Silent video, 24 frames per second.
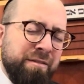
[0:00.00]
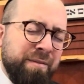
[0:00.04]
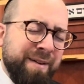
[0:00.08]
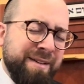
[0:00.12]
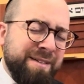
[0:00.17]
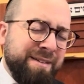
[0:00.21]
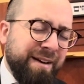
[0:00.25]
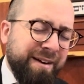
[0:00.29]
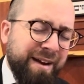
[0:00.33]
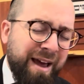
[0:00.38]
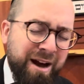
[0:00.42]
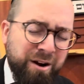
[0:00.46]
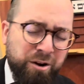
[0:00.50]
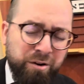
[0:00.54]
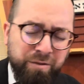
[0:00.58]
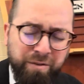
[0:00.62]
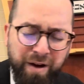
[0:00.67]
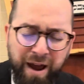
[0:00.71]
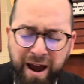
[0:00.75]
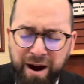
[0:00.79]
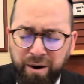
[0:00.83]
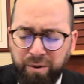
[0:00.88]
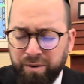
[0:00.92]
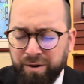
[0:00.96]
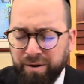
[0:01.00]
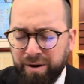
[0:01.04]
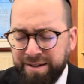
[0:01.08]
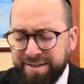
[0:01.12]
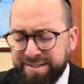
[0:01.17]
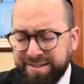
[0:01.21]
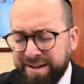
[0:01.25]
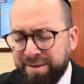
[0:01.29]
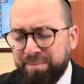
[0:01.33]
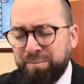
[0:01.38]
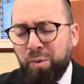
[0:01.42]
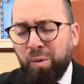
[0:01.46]
Yitzchak, and Yaakov,
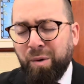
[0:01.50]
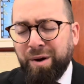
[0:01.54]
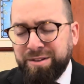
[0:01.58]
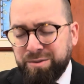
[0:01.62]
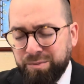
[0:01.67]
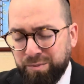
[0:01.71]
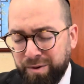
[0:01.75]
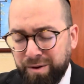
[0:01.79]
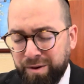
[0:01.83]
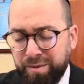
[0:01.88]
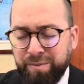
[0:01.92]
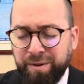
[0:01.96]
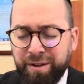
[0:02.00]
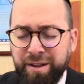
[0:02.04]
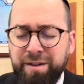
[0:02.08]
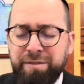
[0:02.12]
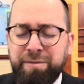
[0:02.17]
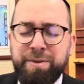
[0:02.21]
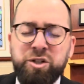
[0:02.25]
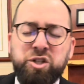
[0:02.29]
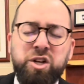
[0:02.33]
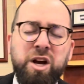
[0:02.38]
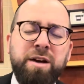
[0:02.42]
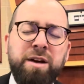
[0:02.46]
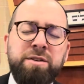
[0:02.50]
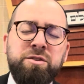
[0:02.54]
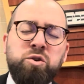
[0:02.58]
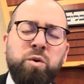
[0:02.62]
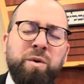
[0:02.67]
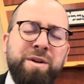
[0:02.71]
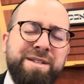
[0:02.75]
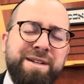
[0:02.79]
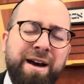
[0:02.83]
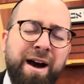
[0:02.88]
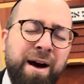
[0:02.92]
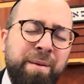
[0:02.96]
at some point we believe Mashiach is
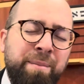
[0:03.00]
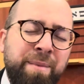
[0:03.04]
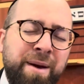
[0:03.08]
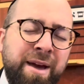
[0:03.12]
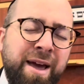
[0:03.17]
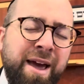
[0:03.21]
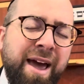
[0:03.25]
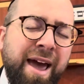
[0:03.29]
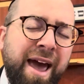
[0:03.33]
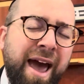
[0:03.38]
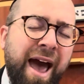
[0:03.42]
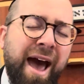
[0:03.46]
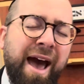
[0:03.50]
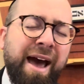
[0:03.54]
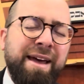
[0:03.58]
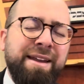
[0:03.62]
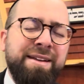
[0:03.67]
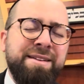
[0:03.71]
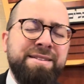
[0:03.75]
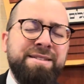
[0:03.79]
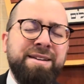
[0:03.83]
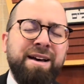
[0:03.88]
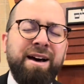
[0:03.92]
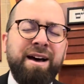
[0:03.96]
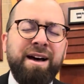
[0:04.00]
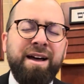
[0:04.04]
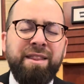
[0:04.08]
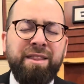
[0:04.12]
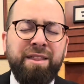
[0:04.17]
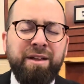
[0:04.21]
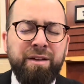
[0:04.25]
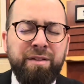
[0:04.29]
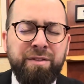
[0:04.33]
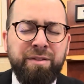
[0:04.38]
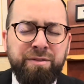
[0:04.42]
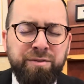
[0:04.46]
going to come, and
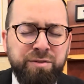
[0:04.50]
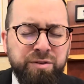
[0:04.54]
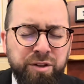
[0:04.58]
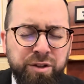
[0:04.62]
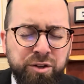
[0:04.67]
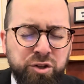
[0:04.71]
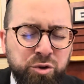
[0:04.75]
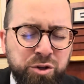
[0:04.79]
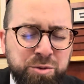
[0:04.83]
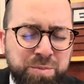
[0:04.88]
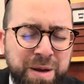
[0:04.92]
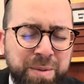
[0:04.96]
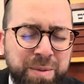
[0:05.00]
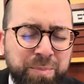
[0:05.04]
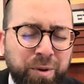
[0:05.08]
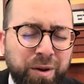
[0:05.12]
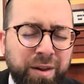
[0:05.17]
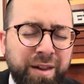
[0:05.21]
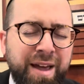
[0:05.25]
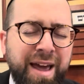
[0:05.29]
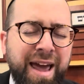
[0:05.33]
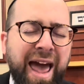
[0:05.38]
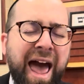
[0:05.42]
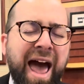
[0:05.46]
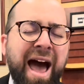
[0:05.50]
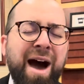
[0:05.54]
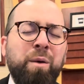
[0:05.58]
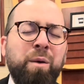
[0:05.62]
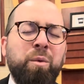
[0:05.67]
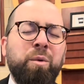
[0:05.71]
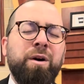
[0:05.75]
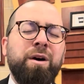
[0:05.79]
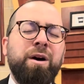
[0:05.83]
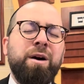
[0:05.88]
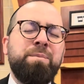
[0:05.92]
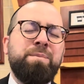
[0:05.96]
to the Jewish people,
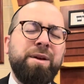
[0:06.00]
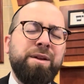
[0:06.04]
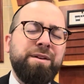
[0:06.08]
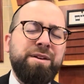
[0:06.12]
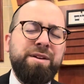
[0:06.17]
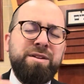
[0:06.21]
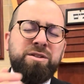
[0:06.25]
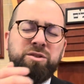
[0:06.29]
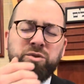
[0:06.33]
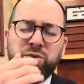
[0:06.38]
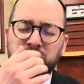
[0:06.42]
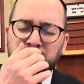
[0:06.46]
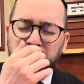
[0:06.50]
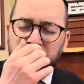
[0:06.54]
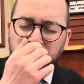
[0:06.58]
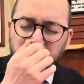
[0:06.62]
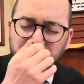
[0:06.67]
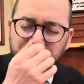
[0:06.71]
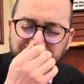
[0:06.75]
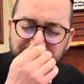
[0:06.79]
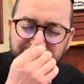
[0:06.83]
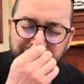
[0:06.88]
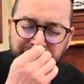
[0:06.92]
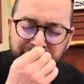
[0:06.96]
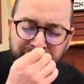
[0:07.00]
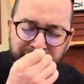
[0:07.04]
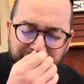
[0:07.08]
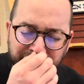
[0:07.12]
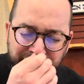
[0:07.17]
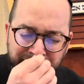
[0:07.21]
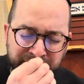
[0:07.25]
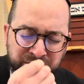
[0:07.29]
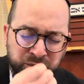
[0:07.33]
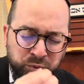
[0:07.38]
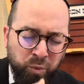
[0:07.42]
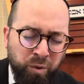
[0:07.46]
our ability to be here
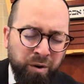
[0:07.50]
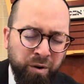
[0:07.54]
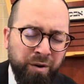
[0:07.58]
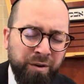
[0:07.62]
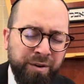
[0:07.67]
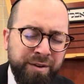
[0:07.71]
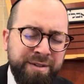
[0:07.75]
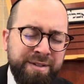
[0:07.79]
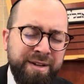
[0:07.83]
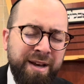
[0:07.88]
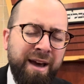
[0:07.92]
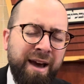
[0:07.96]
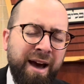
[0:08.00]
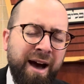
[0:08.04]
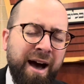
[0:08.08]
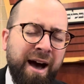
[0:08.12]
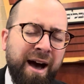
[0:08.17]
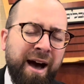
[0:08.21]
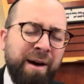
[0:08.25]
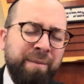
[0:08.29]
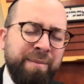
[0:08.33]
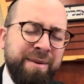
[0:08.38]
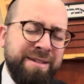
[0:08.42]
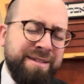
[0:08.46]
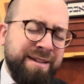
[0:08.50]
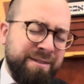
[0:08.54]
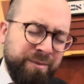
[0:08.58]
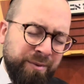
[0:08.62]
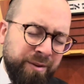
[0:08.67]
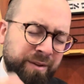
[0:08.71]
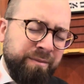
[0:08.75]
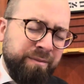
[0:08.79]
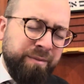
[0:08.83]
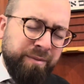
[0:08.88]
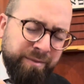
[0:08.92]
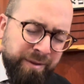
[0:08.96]
in this world. He says,
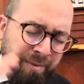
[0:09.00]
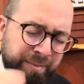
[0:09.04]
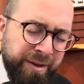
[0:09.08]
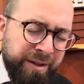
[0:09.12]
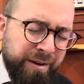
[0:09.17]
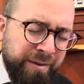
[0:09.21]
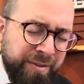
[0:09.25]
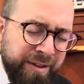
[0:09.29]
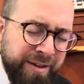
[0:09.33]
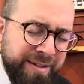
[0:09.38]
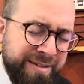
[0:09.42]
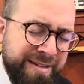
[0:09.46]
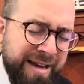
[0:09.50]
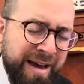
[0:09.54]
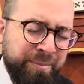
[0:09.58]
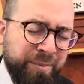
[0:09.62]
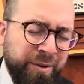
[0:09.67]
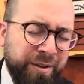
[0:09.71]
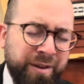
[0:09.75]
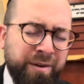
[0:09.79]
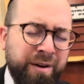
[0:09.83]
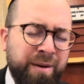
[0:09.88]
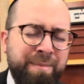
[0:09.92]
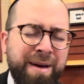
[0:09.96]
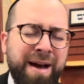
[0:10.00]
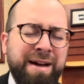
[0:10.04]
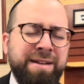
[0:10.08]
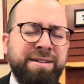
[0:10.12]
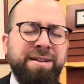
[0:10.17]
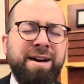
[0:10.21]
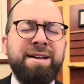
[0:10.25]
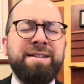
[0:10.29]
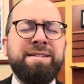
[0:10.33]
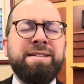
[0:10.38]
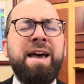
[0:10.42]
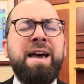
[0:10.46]
well, let me give the example, then come back
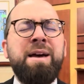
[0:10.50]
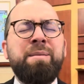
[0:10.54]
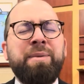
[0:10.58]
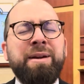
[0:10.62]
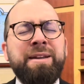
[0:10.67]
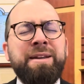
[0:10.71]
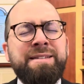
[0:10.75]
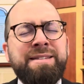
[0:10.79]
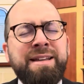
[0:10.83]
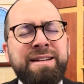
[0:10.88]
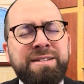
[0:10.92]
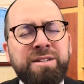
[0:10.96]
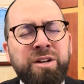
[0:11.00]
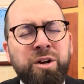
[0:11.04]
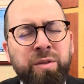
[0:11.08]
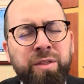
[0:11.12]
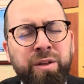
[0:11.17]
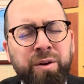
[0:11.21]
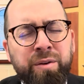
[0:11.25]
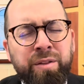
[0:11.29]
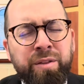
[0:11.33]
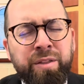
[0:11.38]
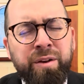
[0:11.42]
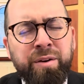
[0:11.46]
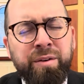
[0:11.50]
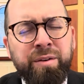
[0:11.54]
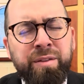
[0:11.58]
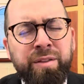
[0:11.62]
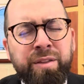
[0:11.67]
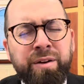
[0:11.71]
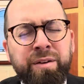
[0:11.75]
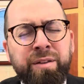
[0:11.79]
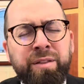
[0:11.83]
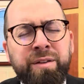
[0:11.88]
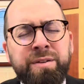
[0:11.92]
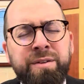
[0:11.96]
to us. But he says,
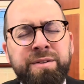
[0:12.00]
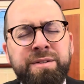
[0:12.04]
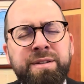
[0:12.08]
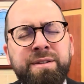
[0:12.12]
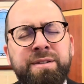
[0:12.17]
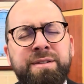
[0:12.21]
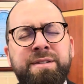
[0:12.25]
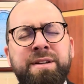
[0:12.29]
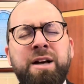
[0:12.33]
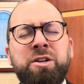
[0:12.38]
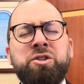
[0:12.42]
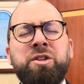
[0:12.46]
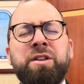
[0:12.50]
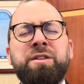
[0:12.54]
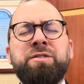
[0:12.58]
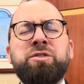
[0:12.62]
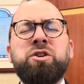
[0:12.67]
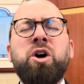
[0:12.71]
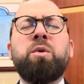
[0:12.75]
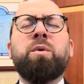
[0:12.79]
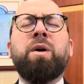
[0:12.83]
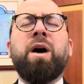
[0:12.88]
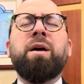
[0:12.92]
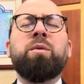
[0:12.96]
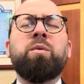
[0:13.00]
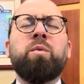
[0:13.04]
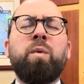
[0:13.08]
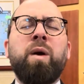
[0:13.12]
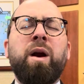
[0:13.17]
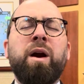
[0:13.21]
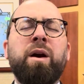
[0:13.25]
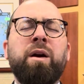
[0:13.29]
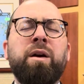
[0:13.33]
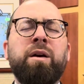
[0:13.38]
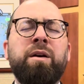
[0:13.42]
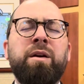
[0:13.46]
there's a discussion in the Torah
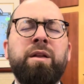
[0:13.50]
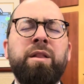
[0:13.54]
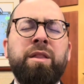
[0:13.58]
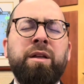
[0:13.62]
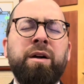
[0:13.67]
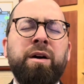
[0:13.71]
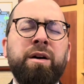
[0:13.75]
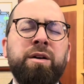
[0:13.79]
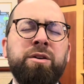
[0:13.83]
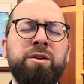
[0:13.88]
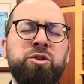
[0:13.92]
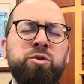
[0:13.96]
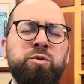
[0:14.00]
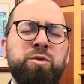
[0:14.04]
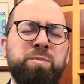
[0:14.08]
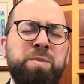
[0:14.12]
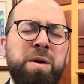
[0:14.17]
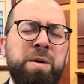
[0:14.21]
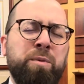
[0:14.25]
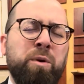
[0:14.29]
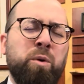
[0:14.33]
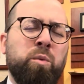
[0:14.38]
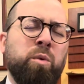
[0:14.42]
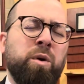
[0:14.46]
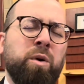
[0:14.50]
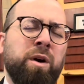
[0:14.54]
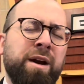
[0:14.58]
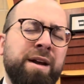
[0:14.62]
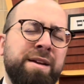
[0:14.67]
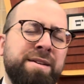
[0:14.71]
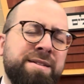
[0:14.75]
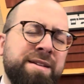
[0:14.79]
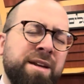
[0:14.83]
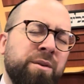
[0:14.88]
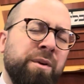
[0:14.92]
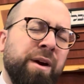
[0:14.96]
where the Jewish people were
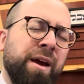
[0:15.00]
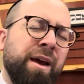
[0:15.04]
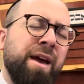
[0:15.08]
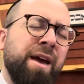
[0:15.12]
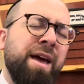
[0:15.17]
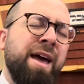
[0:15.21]
considering